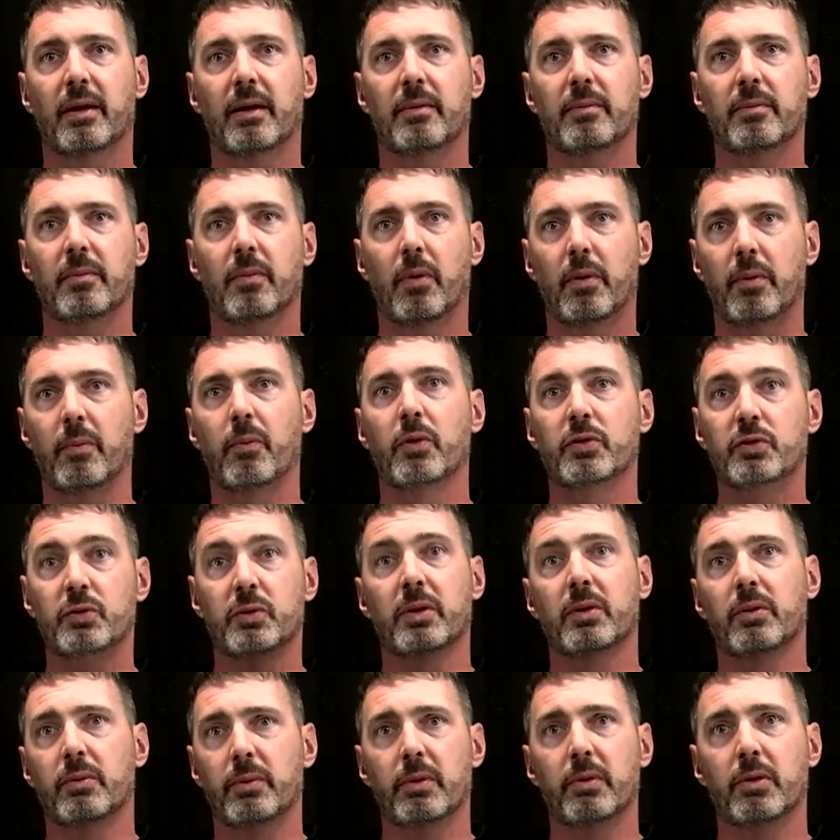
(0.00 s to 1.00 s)
which we
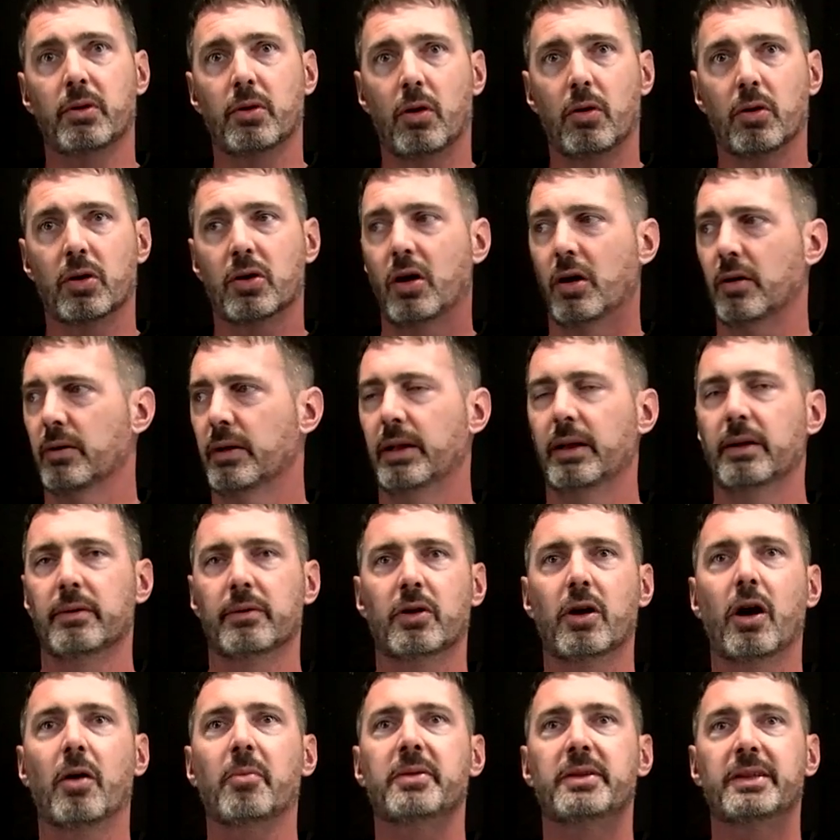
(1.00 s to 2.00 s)
would call, you know,
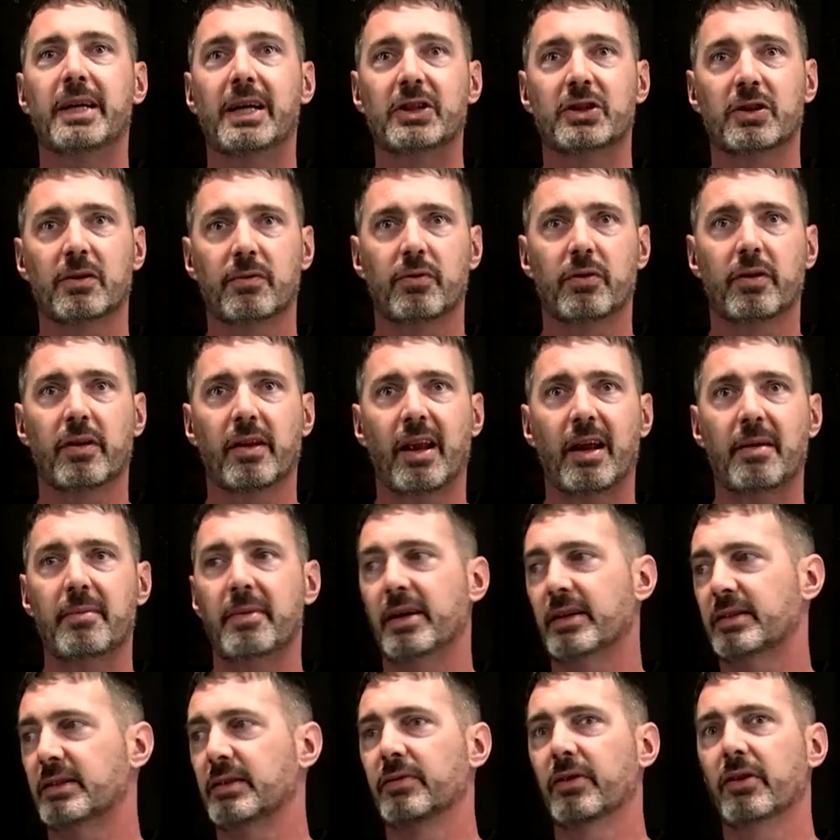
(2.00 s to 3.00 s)
computational fluid
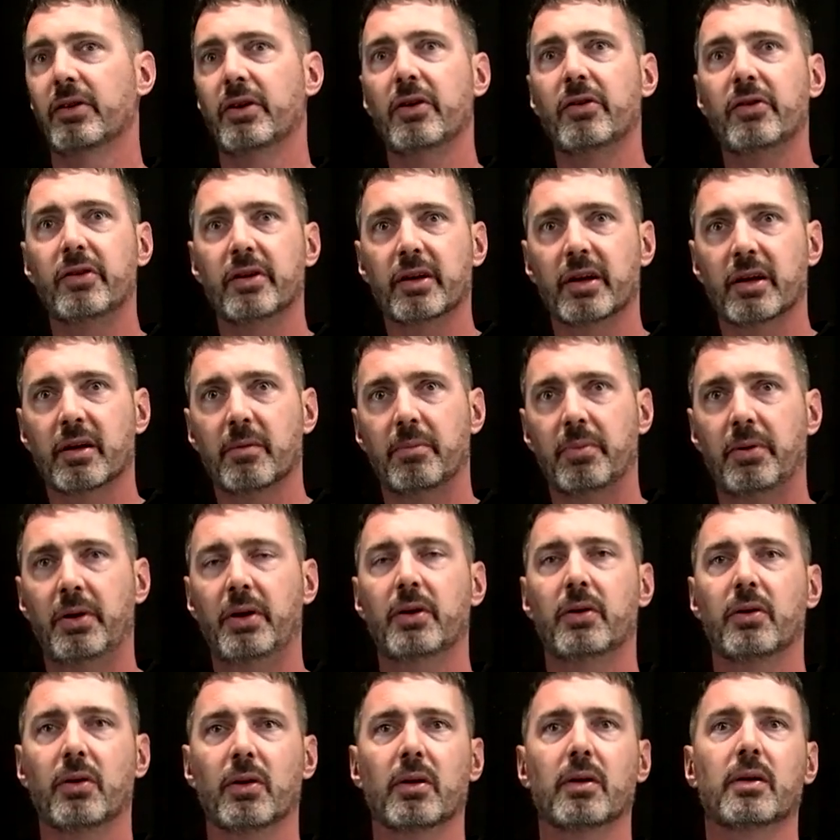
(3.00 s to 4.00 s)
dynamics if you're using a
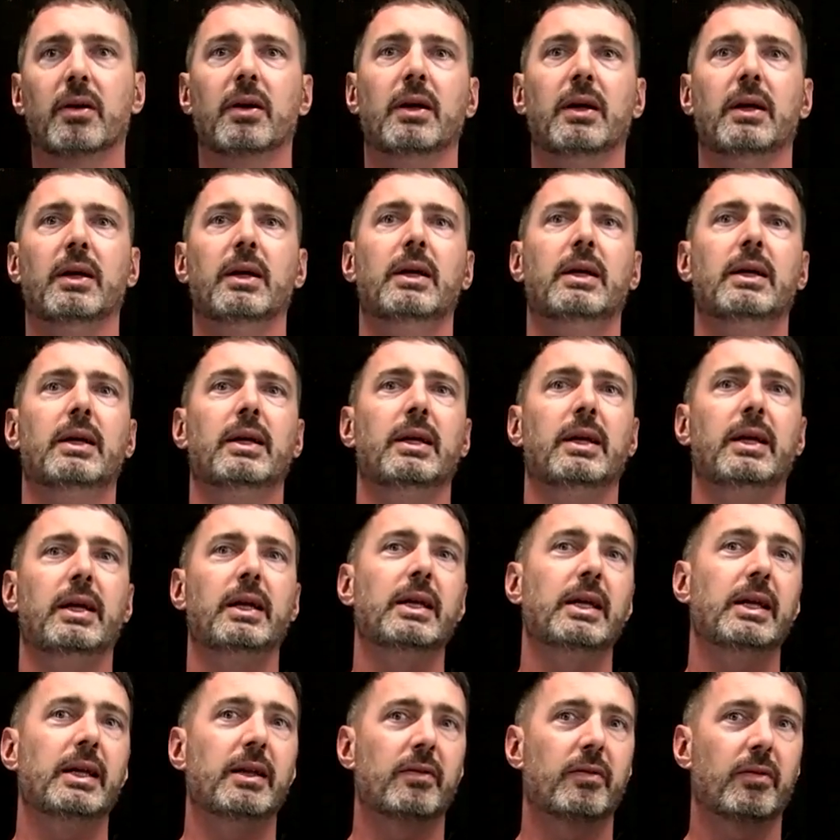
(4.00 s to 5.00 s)
computer,
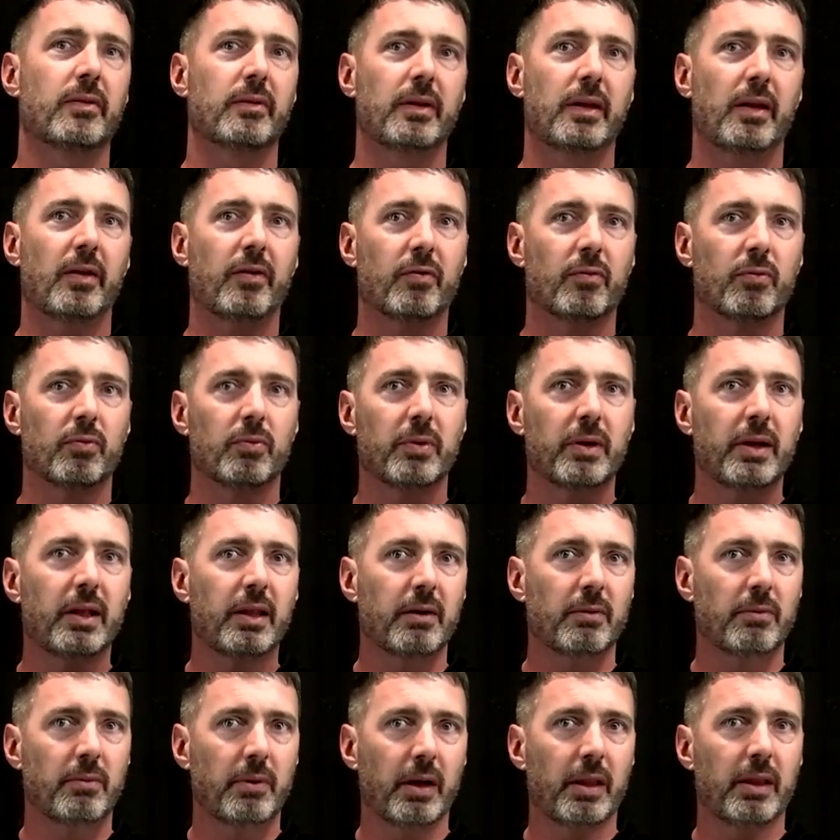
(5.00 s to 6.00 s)
is
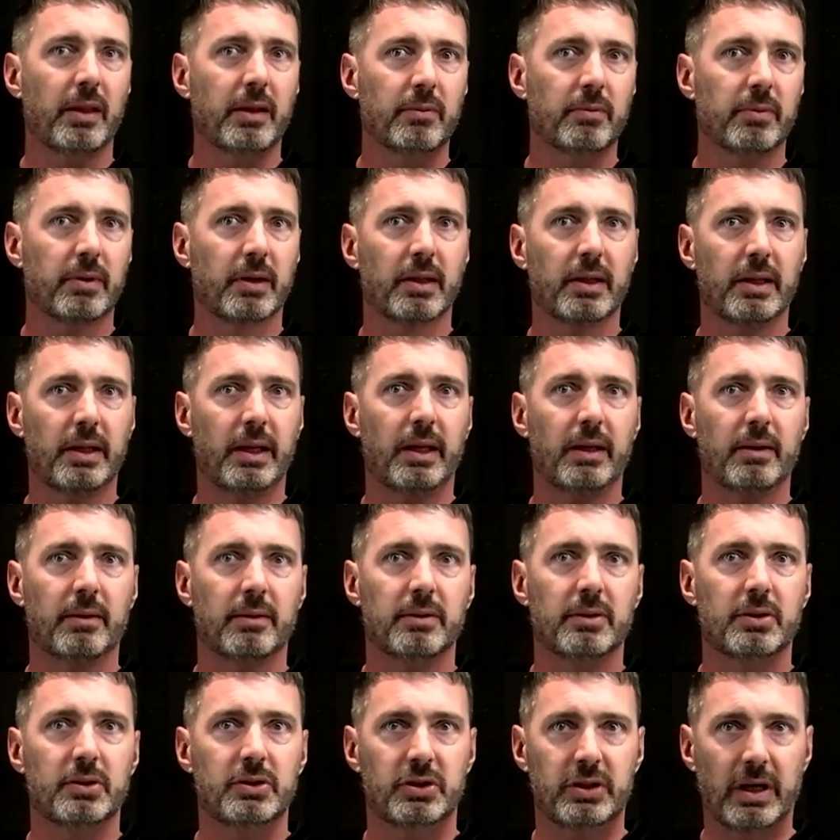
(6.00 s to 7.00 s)
really
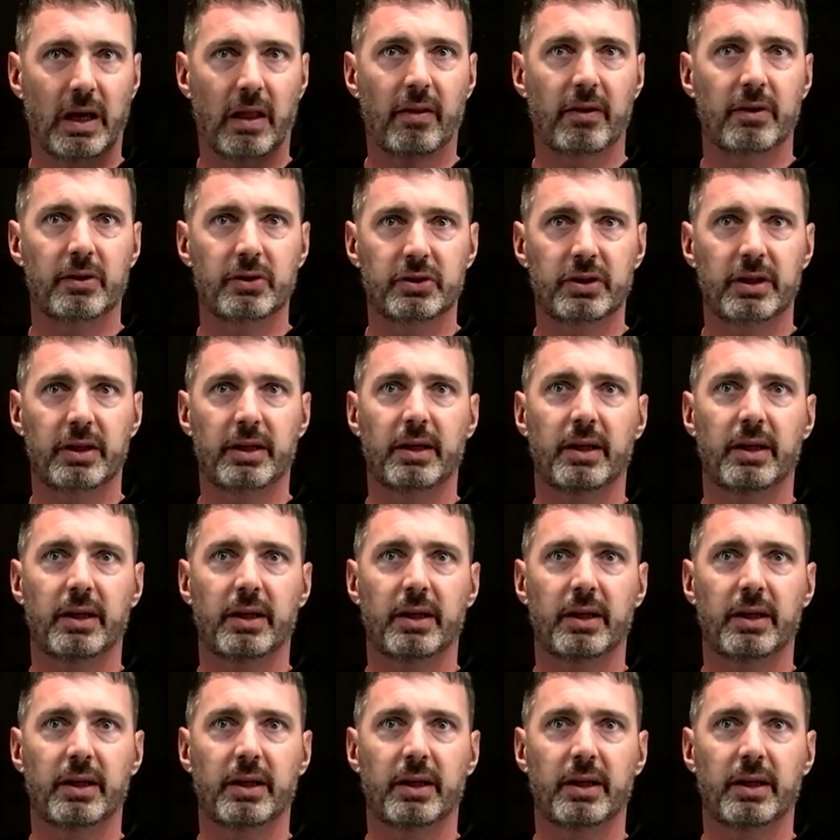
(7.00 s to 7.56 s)
challenging